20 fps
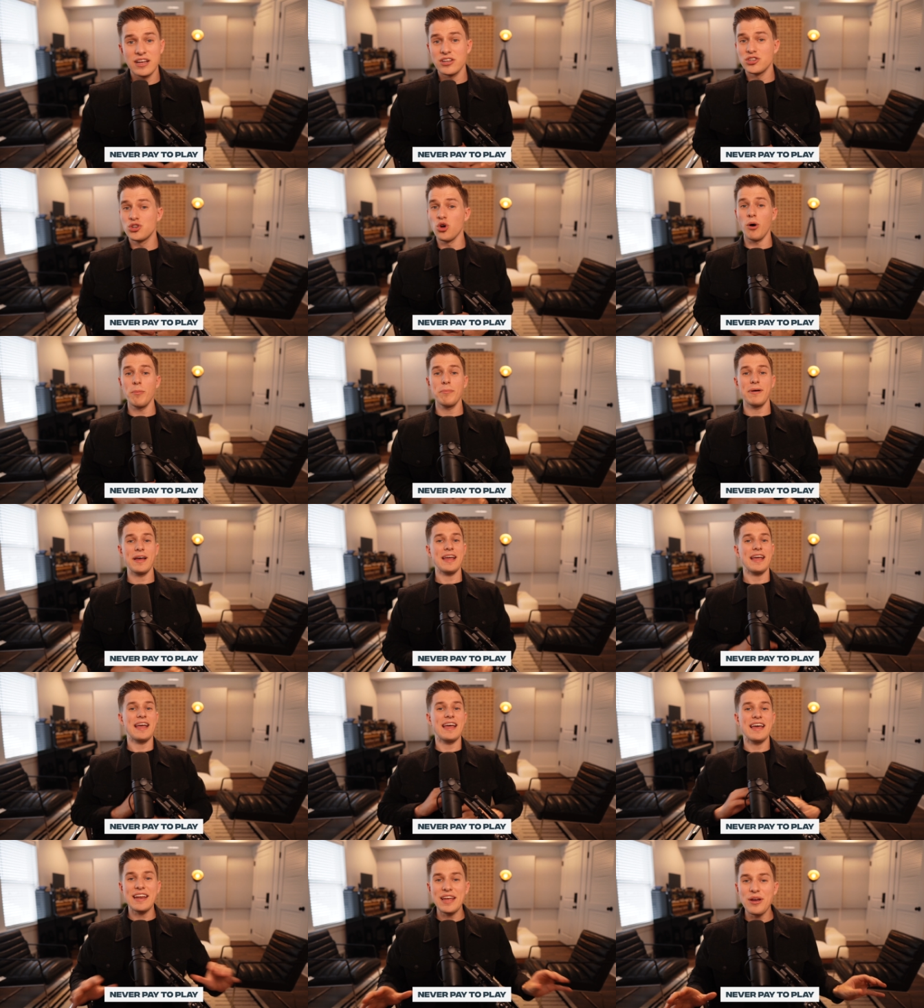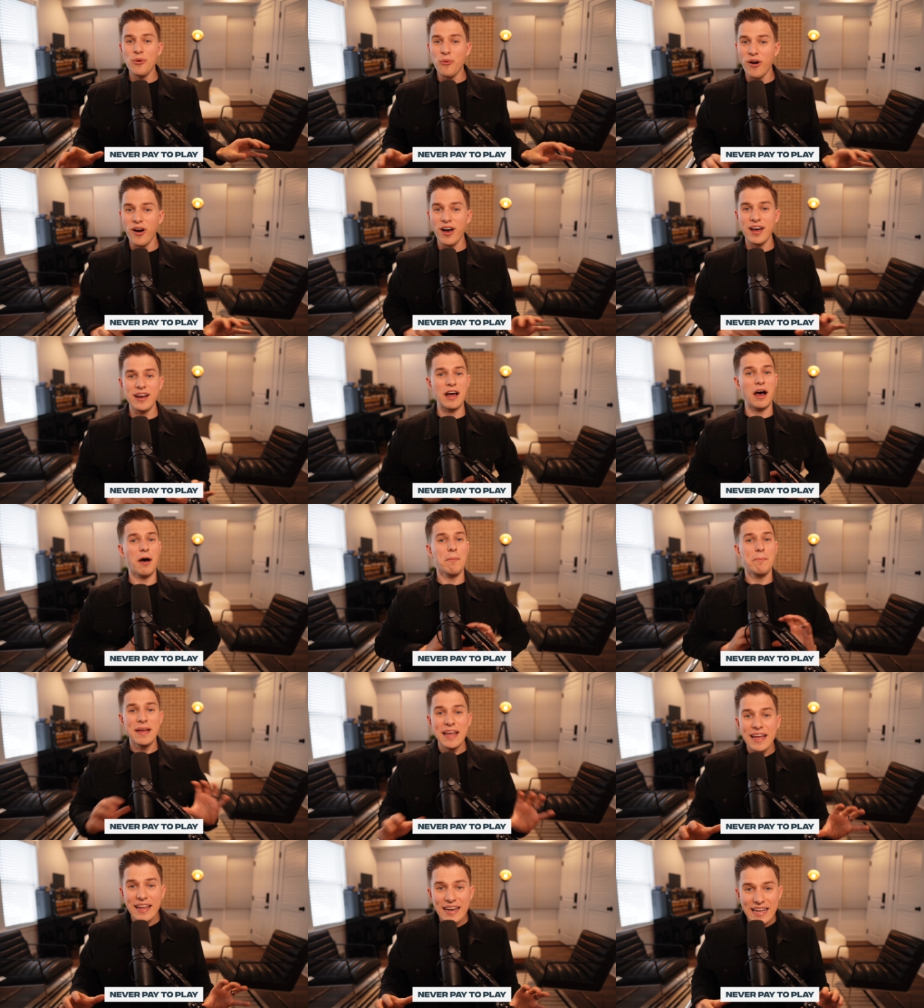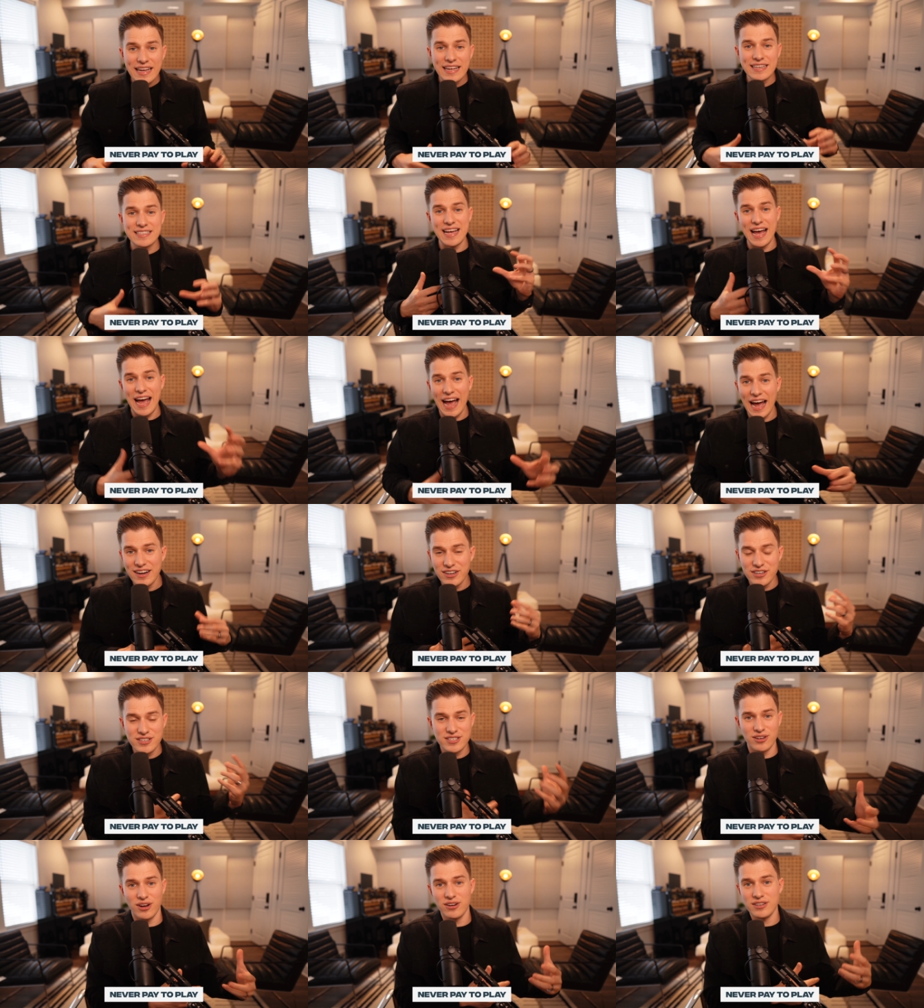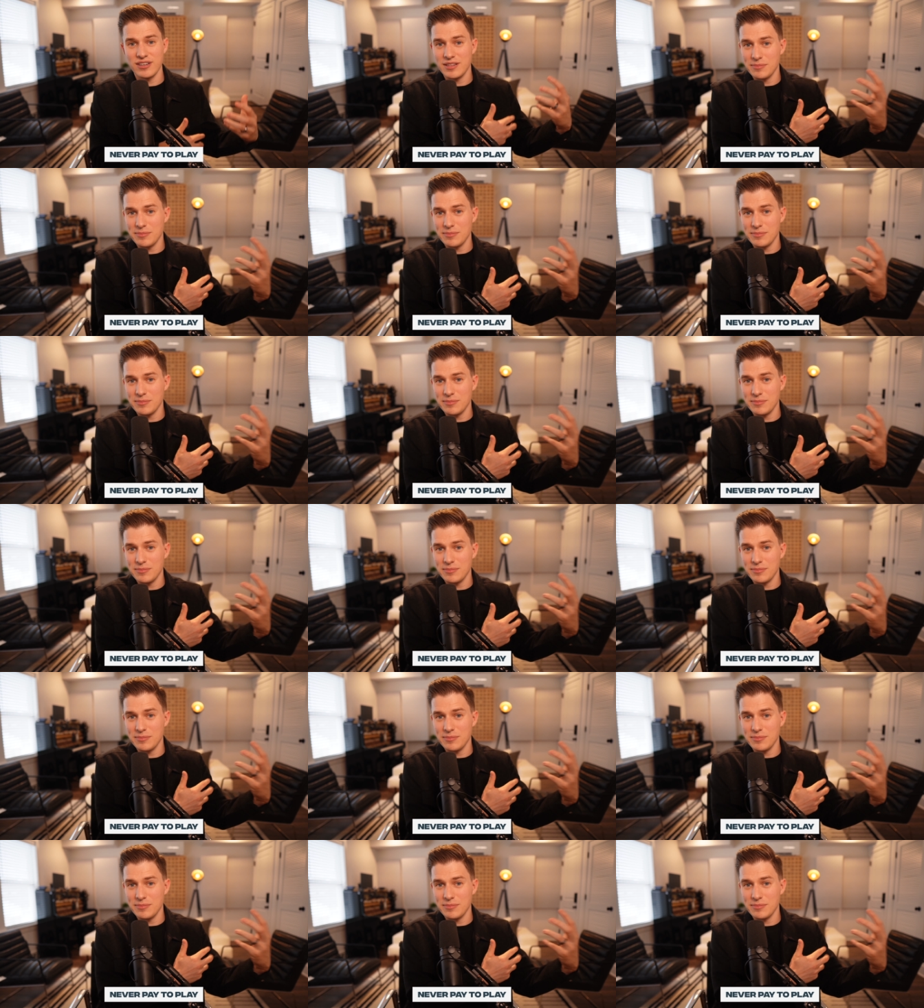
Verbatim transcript: Don't pay anyone a penny to add your song to